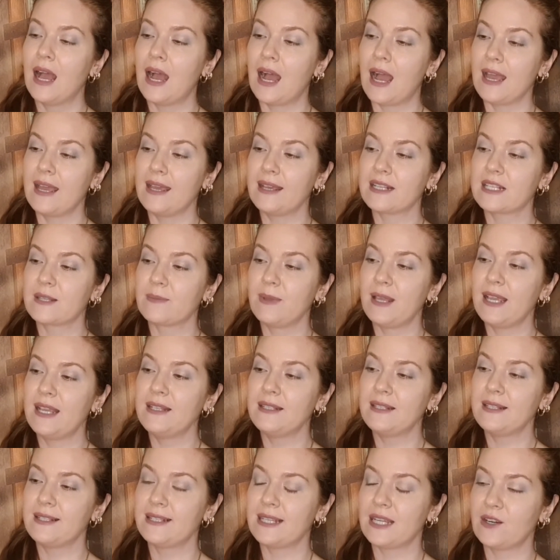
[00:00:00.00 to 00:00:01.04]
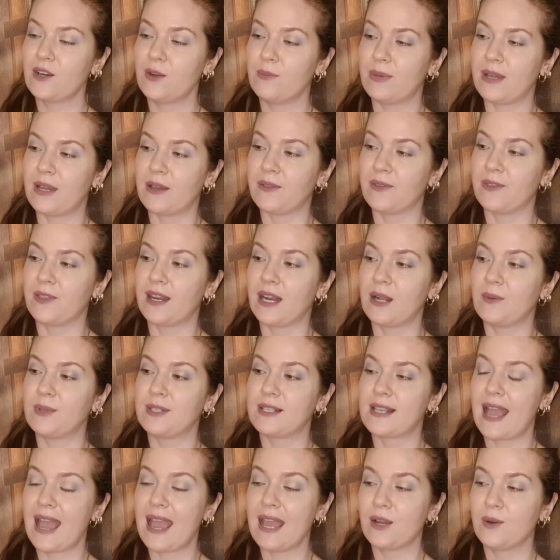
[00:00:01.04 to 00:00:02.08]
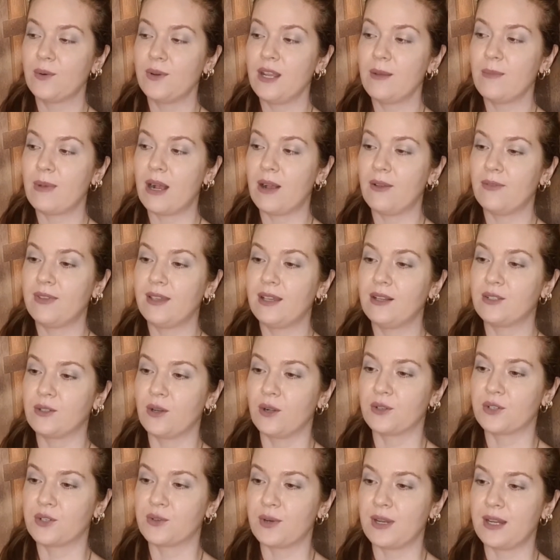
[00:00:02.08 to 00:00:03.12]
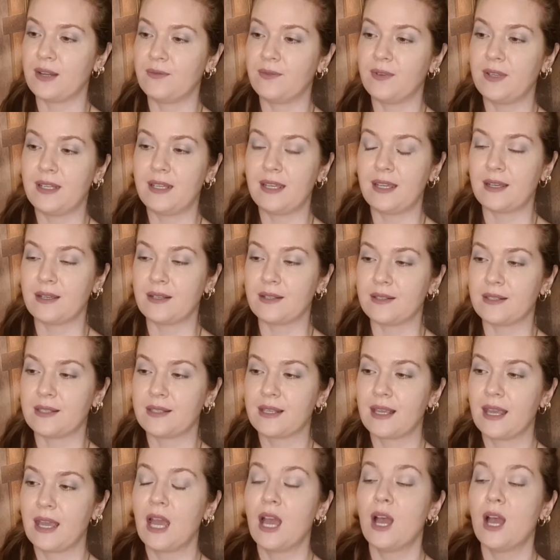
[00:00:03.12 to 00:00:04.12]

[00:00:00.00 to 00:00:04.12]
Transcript: I explained to Sarah Beth that I was angry about the adultery for years,